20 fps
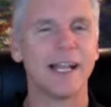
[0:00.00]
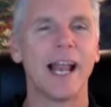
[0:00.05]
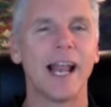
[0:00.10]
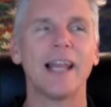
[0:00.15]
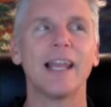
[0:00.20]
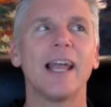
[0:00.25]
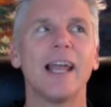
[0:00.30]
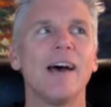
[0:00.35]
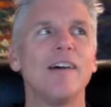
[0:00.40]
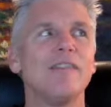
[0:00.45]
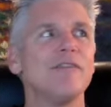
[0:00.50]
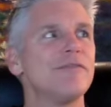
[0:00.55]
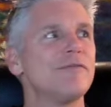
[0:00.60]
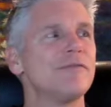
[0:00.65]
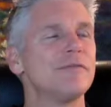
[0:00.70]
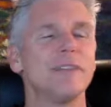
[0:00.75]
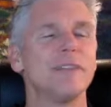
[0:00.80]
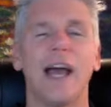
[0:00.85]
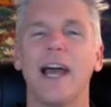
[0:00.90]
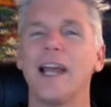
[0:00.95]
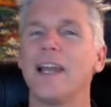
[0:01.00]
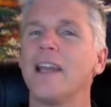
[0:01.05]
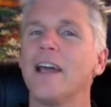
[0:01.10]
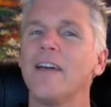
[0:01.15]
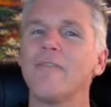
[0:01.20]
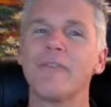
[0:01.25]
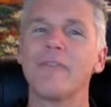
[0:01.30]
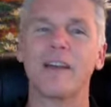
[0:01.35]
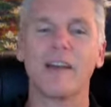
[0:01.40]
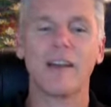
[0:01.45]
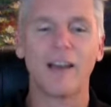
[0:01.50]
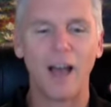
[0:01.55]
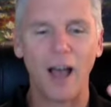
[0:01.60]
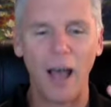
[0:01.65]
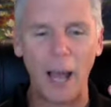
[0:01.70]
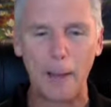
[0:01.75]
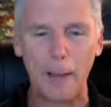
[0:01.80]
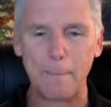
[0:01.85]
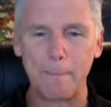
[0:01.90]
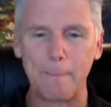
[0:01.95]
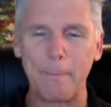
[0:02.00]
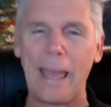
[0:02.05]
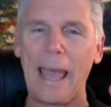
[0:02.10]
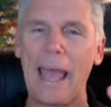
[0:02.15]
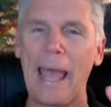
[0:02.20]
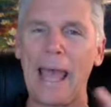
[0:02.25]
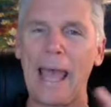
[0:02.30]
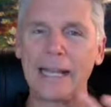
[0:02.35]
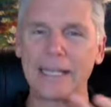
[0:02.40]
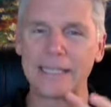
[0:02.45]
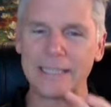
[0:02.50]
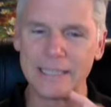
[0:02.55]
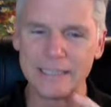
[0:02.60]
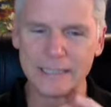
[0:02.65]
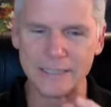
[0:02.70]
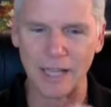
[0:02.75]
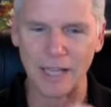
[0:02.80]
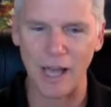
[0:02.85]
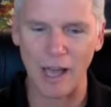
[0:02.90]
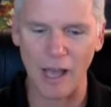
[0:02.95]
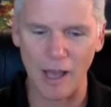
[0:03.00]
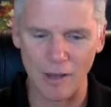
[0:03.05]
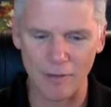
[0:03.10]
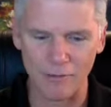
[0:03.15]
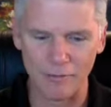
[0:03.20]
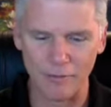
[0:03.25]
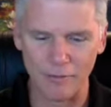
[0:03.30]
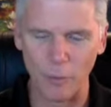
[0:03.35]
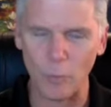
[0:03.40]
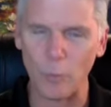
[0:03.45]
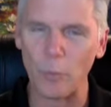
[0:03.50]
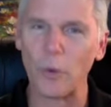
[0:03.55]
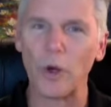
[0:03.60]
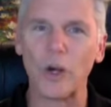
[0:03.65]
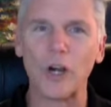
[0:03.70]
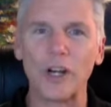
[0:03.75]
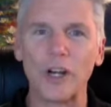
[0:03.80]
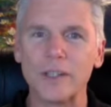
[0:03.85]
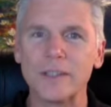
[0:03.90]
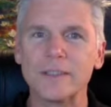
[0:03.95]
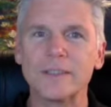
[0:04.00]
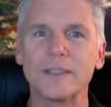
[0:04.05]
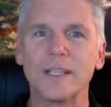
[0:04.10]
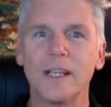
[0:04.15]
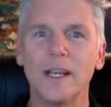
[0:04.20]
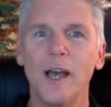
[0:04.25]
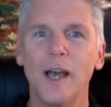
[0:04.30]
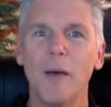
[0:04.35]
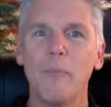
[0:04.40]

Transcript: And I love the compactness of the words,